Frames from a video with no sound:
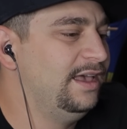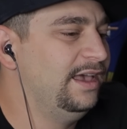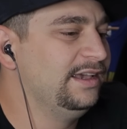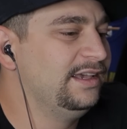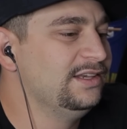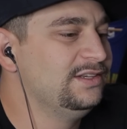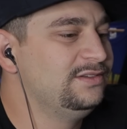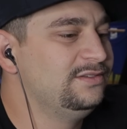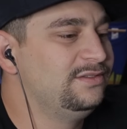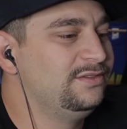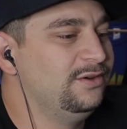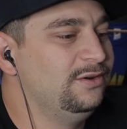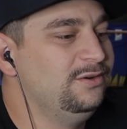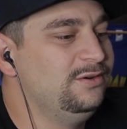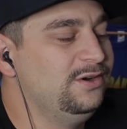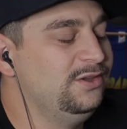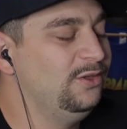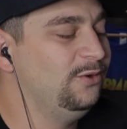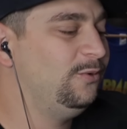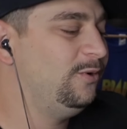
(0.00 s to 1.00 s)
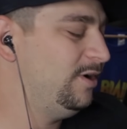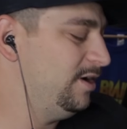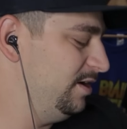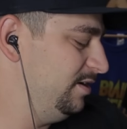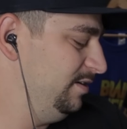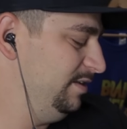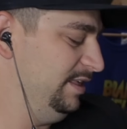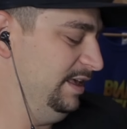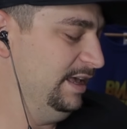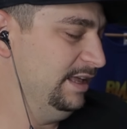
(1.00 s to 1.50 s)
I guess throw her in the
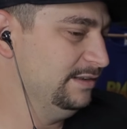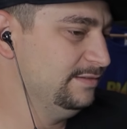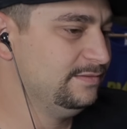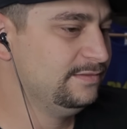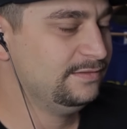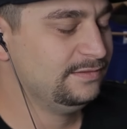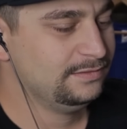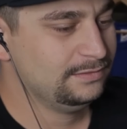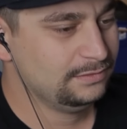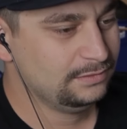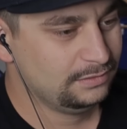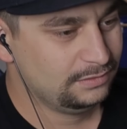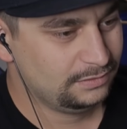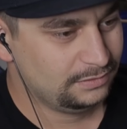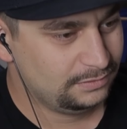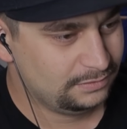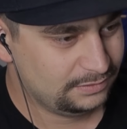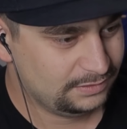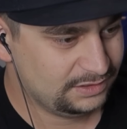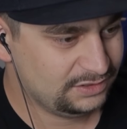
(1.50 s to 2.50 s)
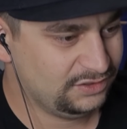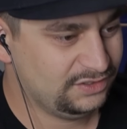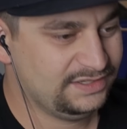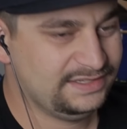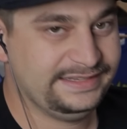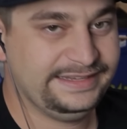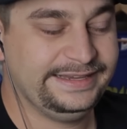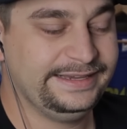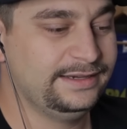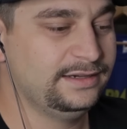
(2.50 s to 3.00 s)
water then. She'll
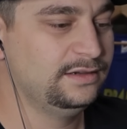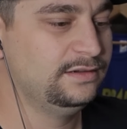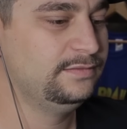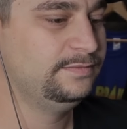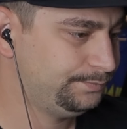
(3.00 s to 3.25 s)
sink.